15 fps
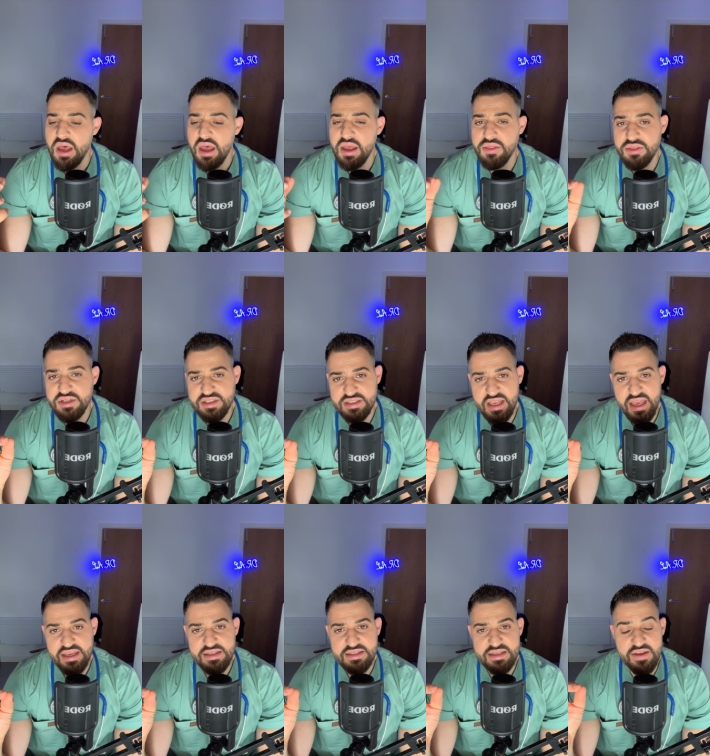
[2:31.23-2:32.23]
In this
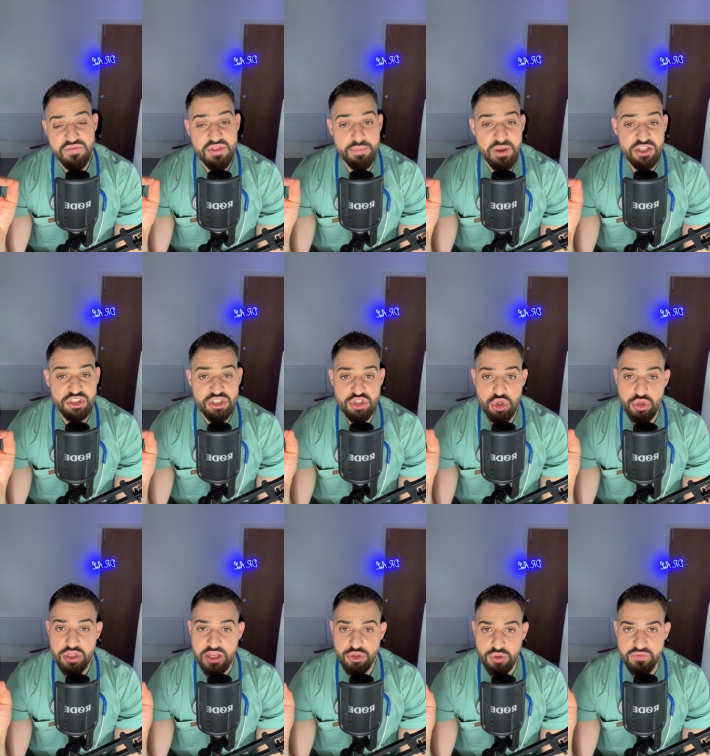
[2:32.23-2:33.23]
case, if the patient is
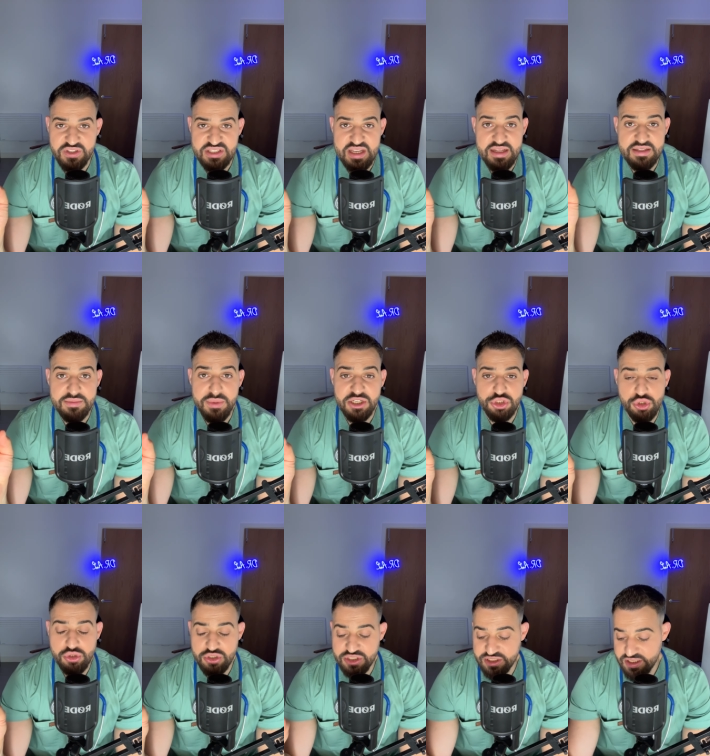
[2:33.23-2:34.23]
on atorvastatin, make
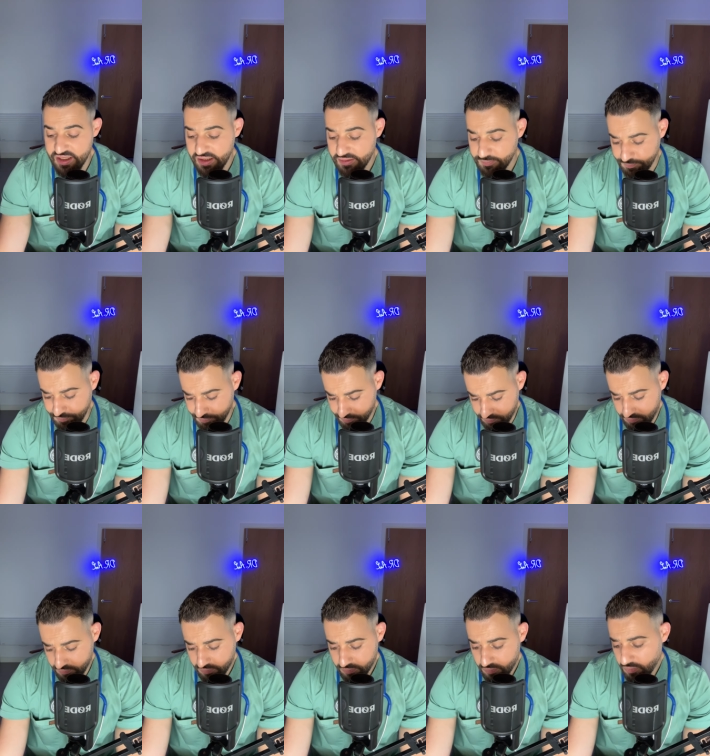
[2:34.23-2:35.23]
sure to say,
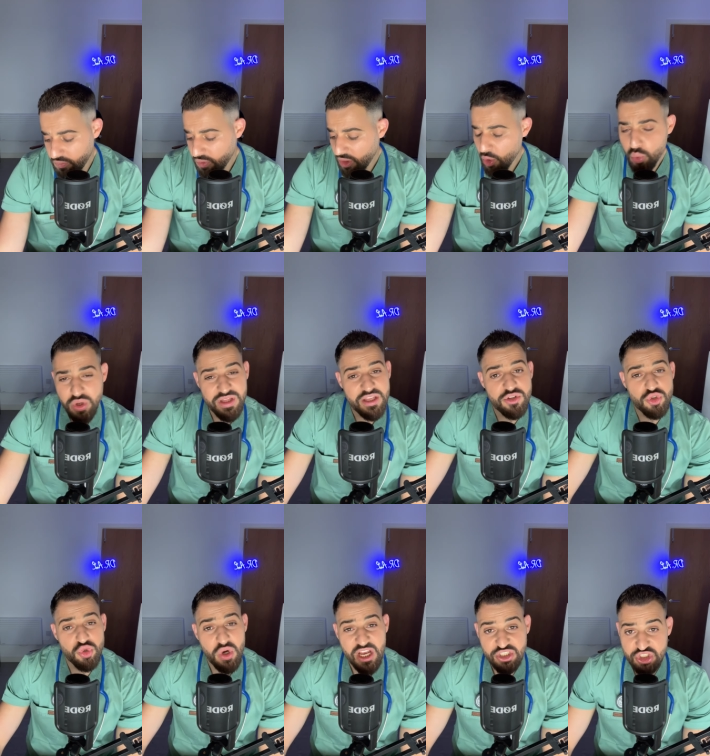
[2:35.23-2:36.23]
we need
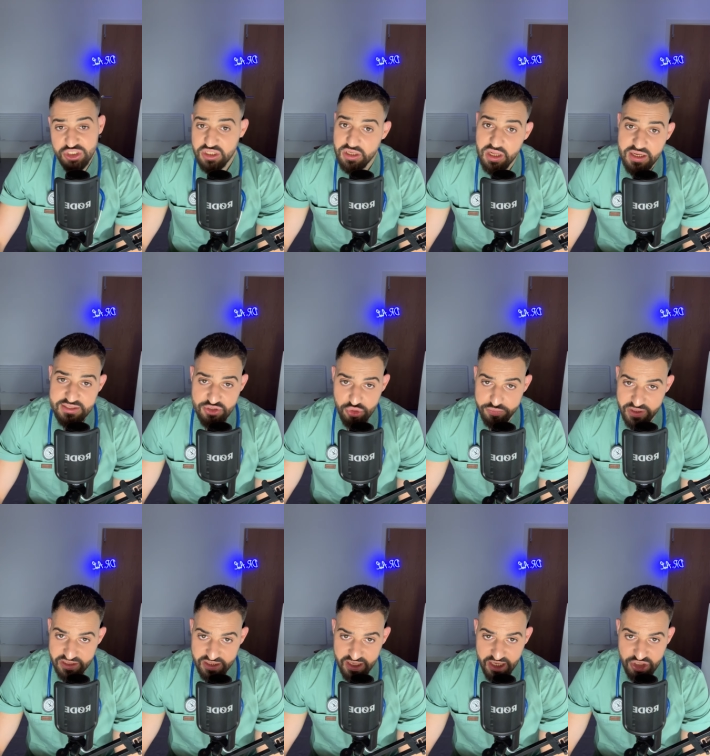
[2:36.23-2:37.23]
to rationalize your
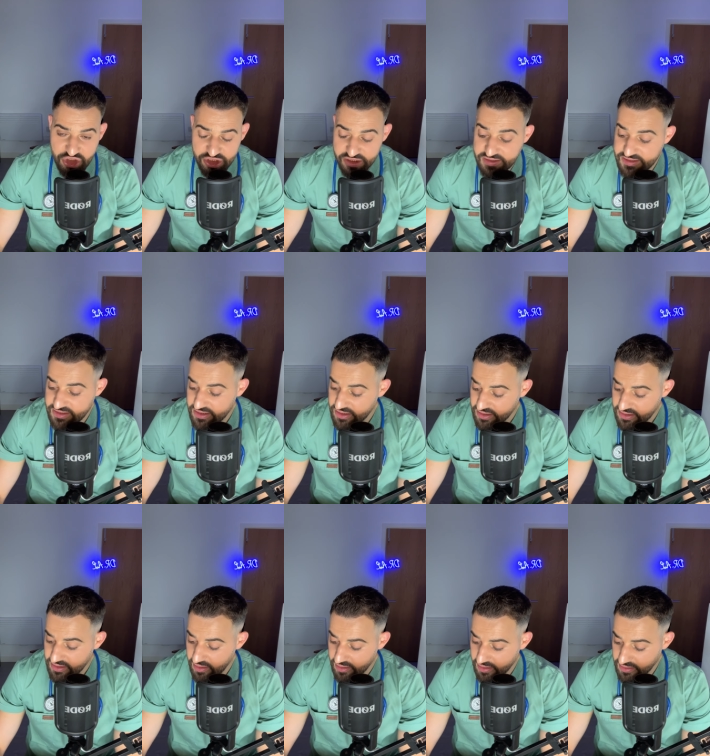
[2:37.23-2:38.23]
medications.
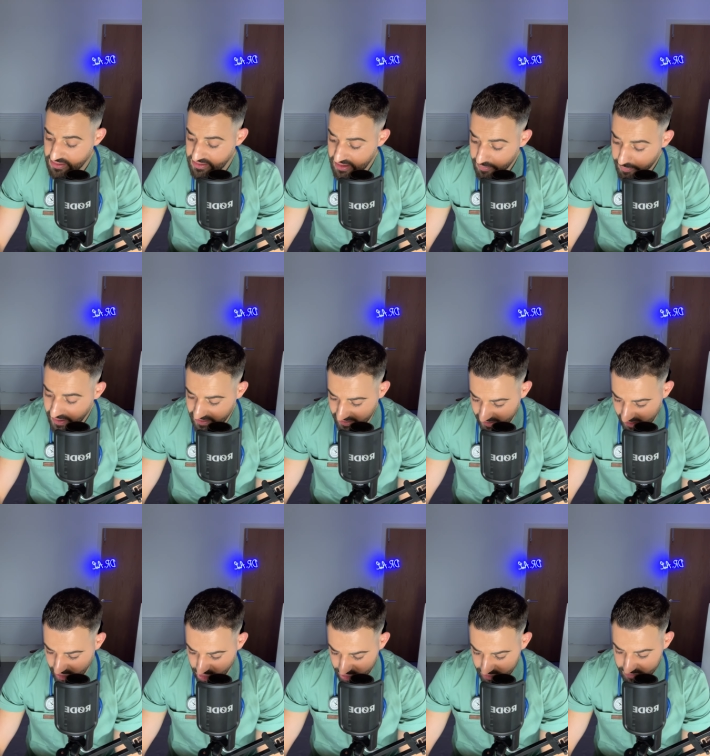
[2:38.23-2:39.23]
Some
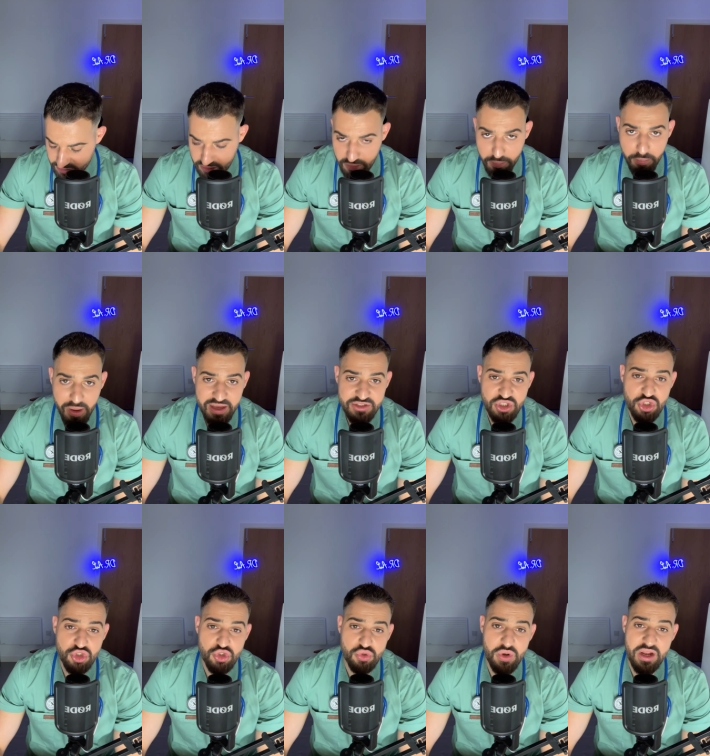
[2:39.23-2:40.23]
medication might
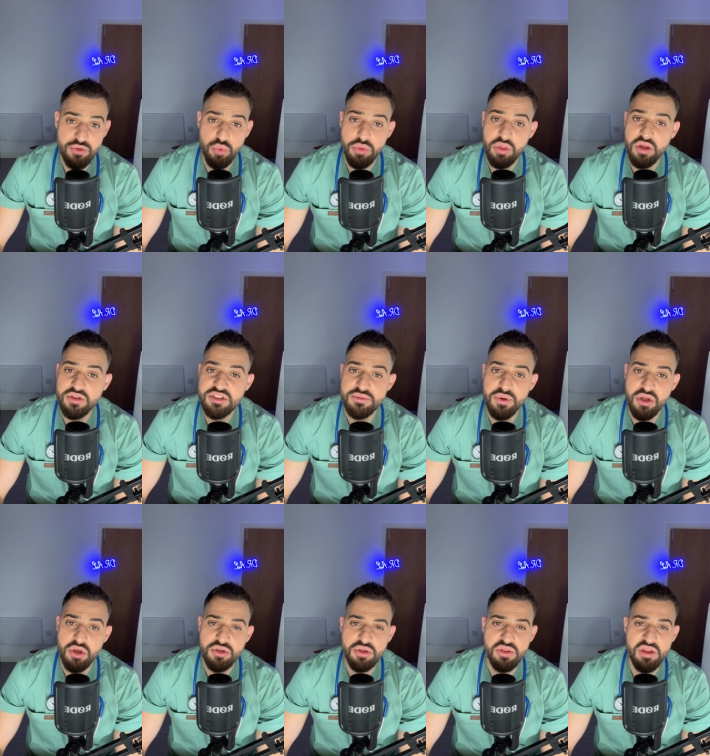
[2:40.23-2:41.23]
interact with the
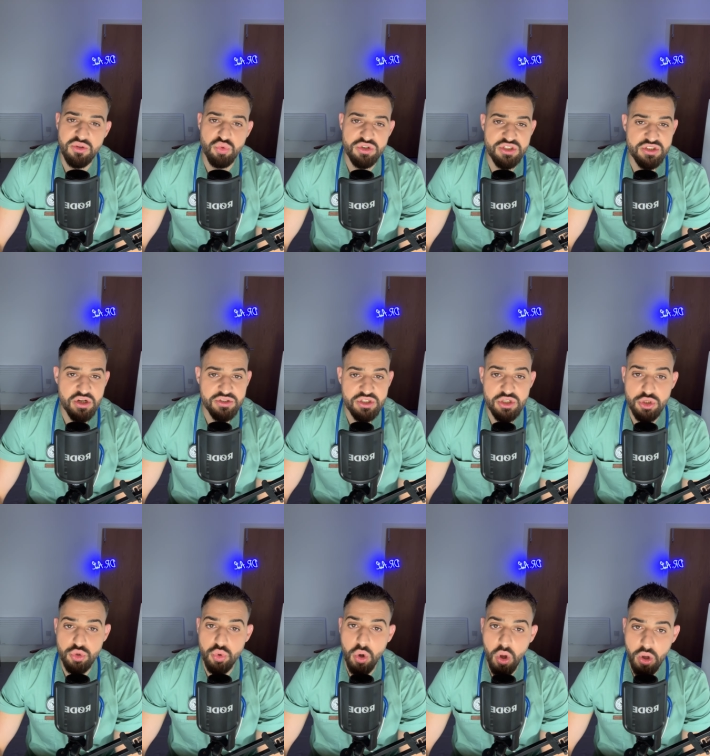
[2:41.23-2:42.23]
antibiotic that we're starting
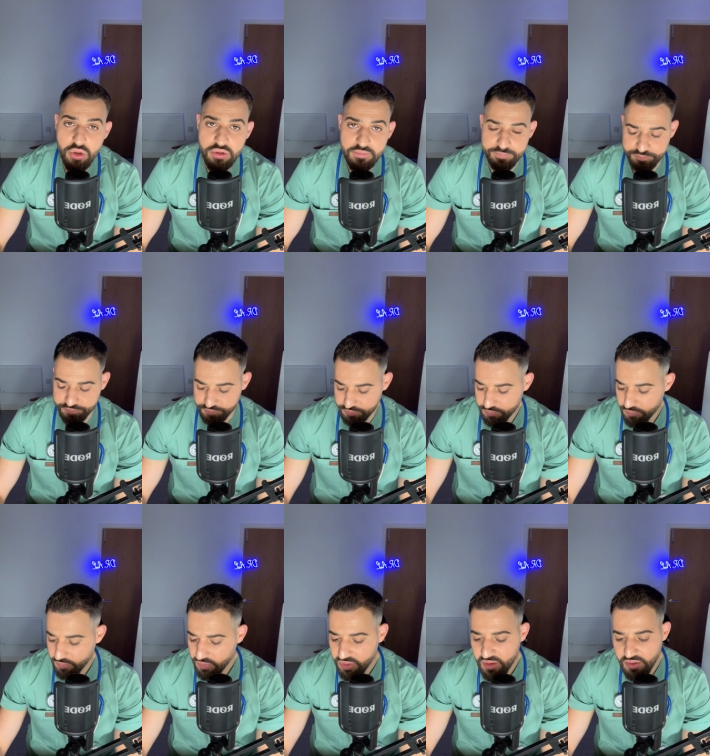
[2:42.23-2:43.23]
you on.
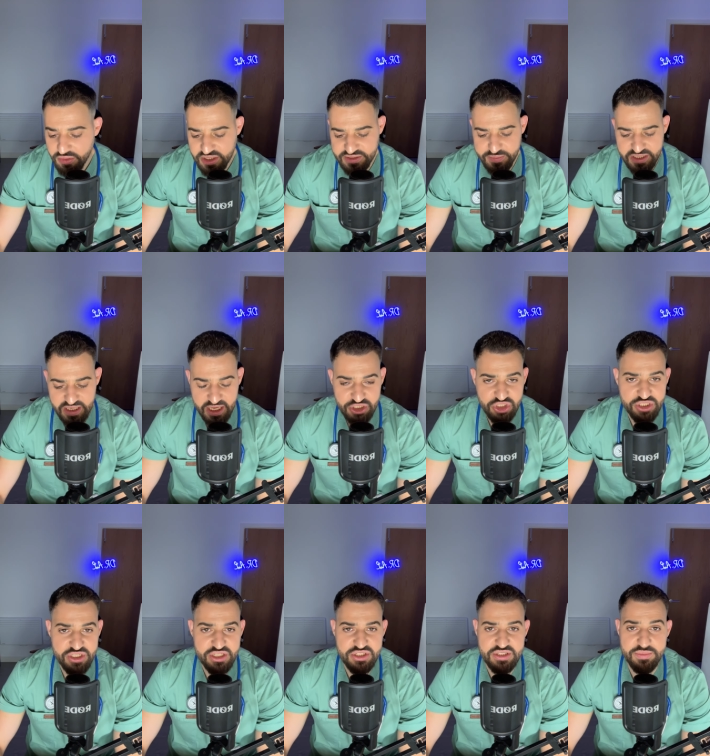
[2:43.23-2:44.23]
These medication
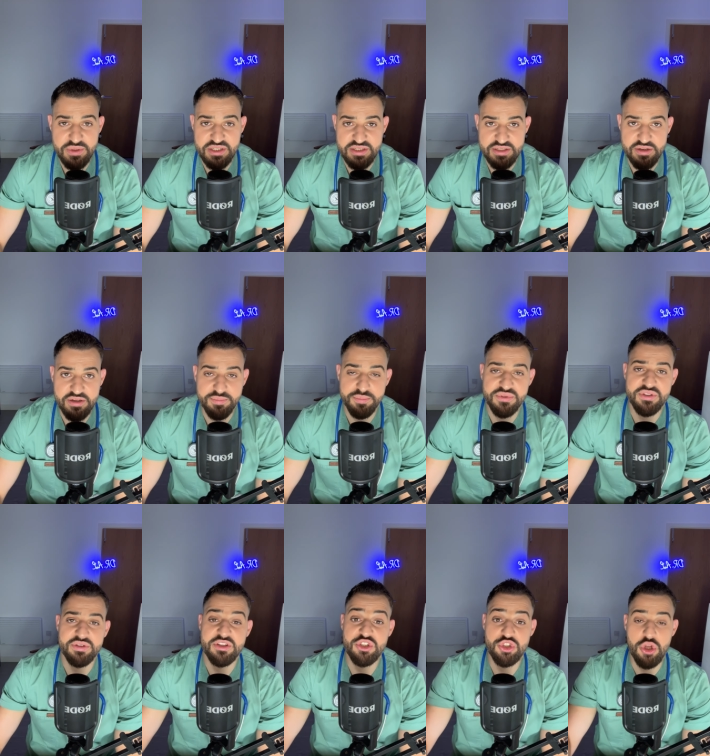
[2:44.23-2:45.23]
needs to be
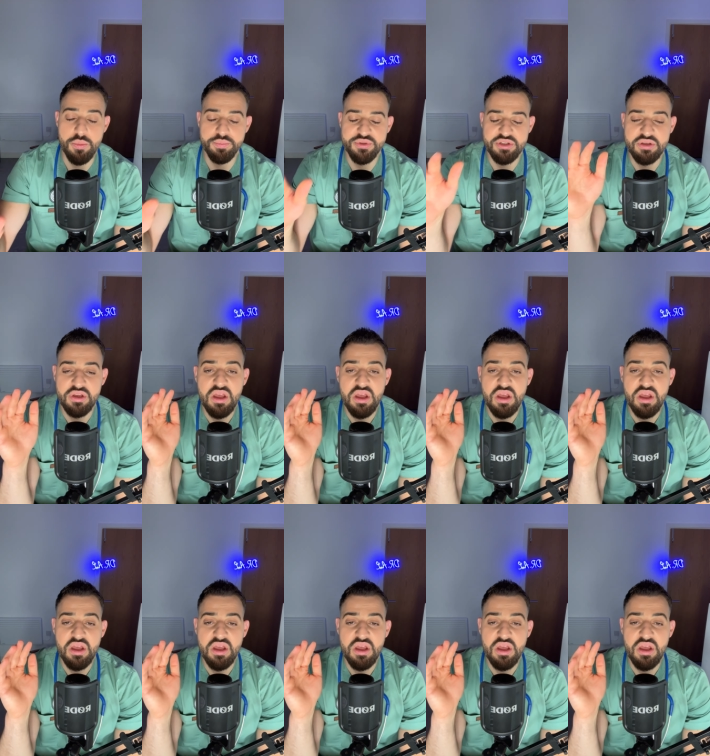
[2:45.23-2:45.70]
stopped.